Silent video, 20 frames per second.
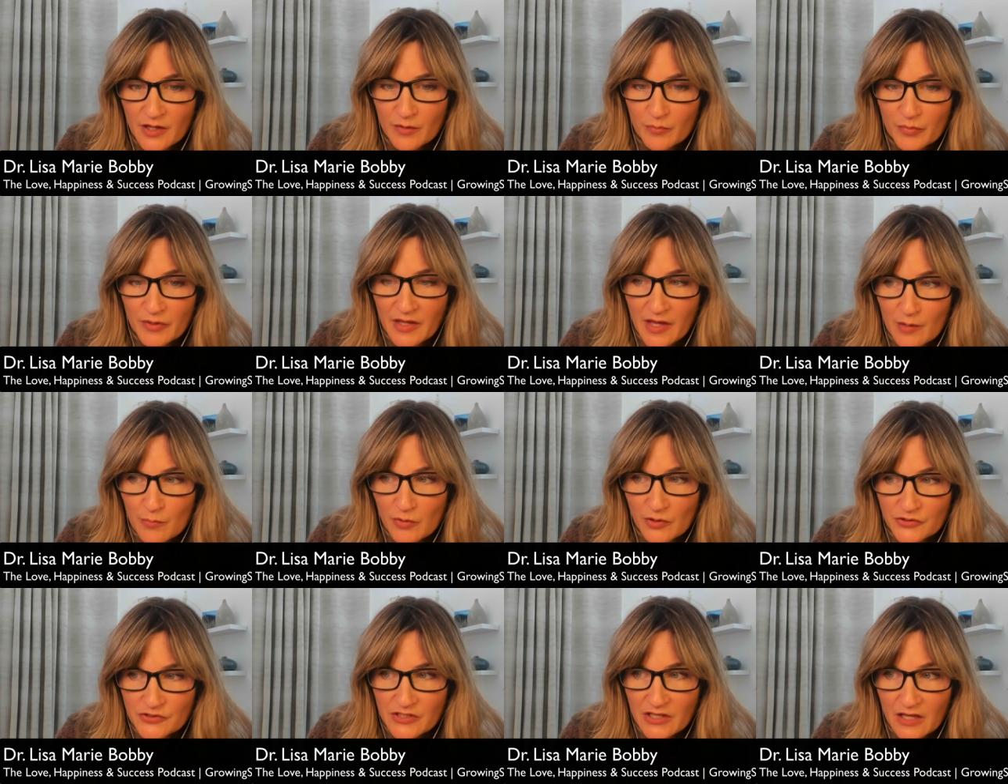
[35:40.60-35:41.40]
be
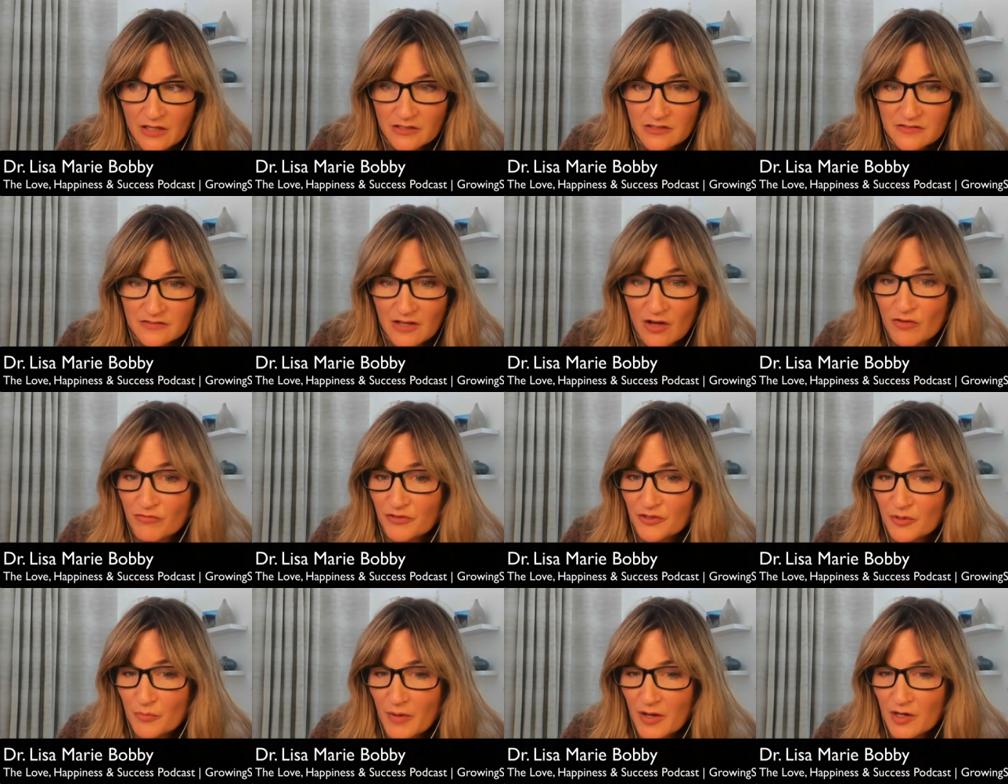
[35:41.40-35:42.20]
able to get herself
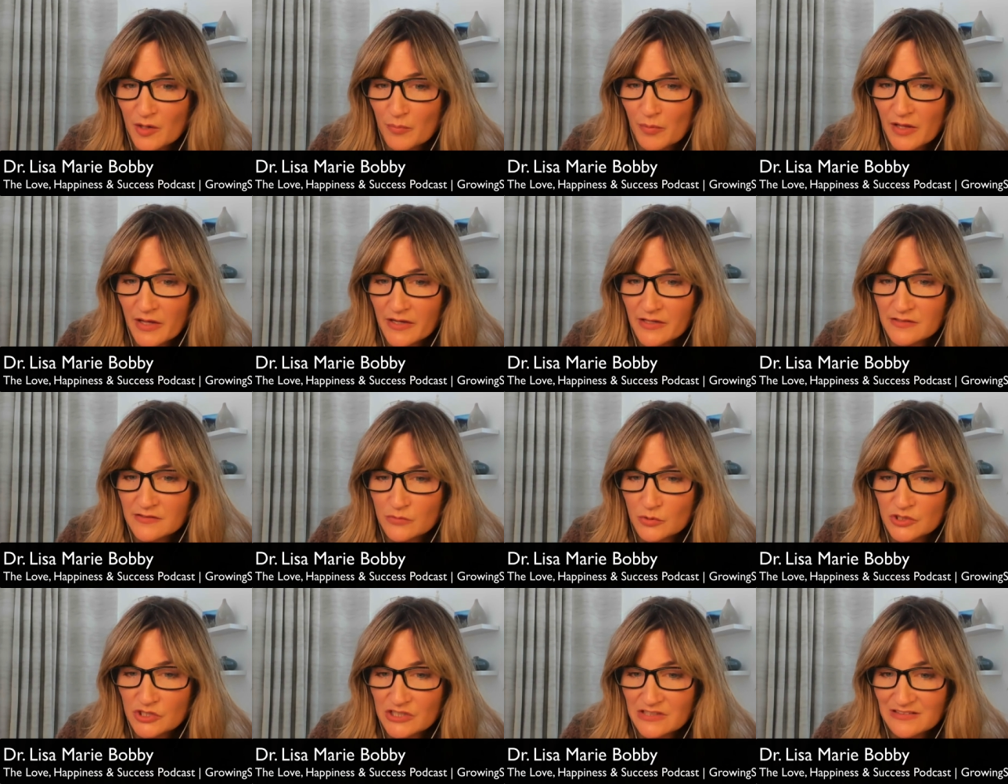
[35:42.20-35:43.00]
in a better place
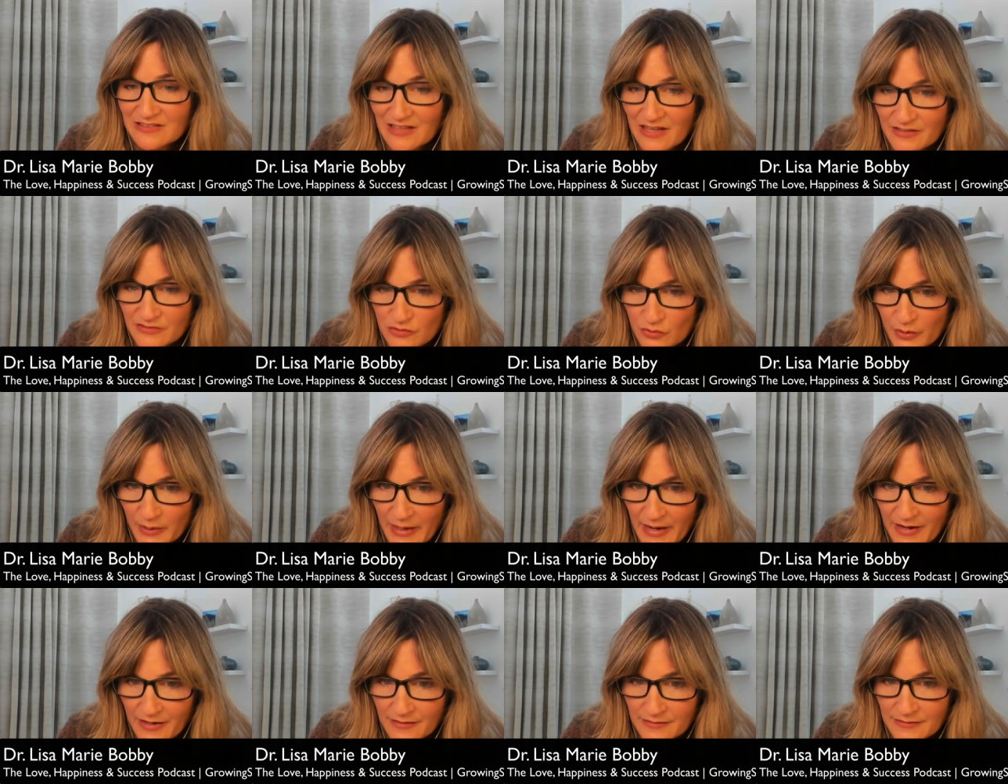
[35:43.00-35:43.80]
where she's less
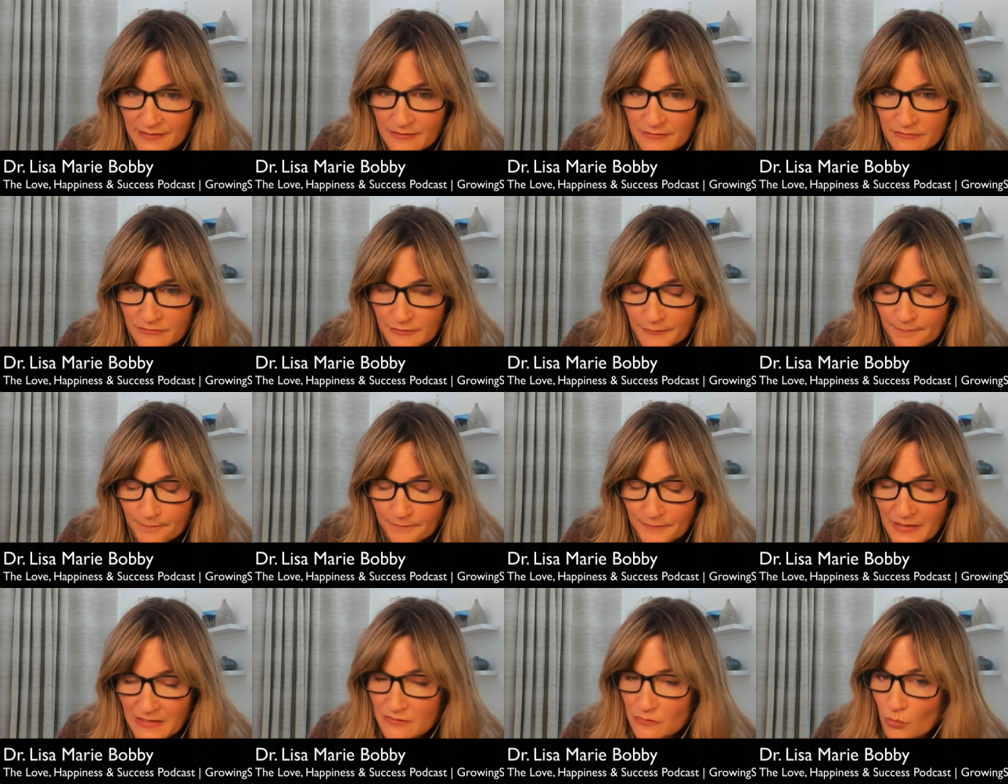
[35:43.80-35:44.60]
reactive.
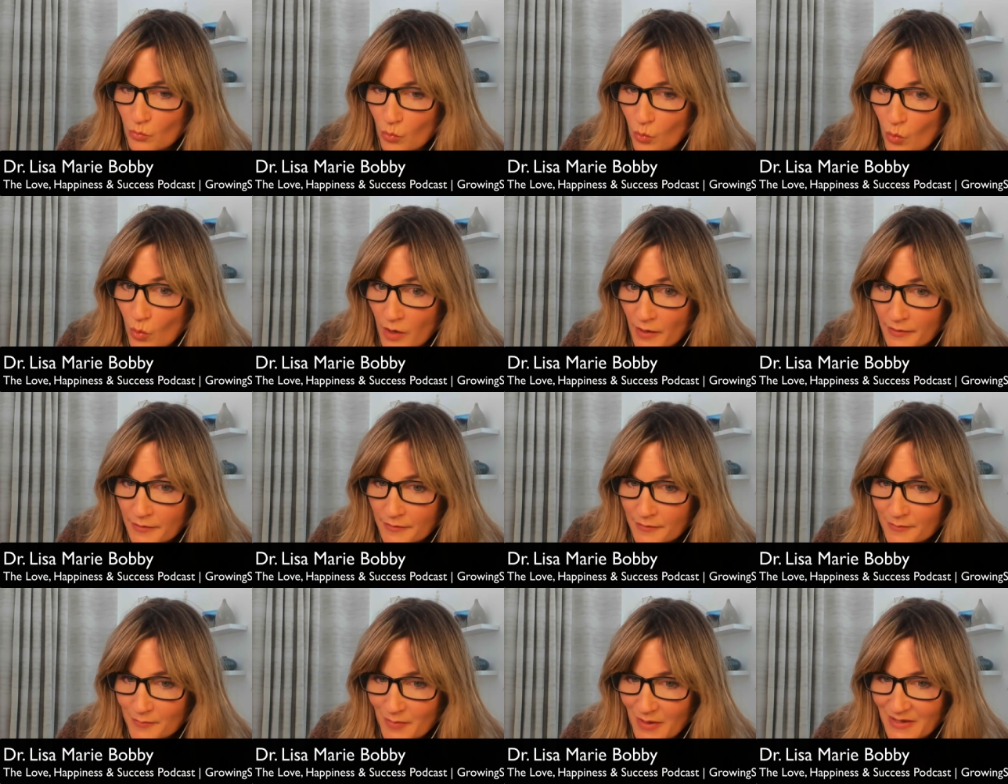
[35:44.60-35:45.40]
That's
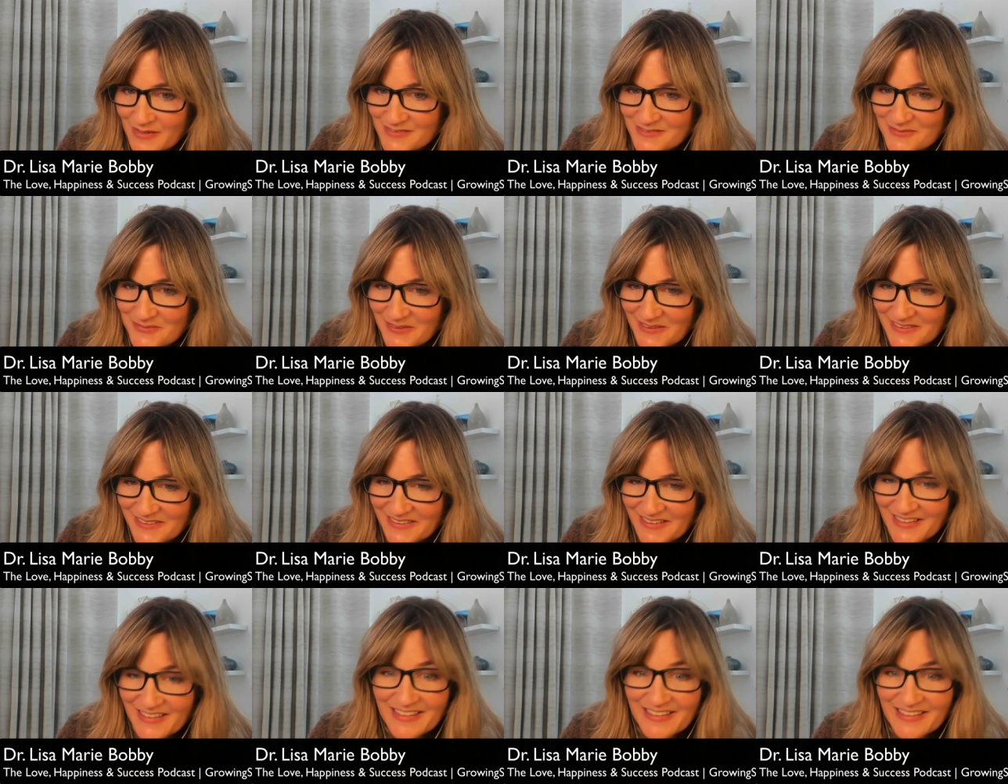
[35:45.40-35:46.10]
one possibility.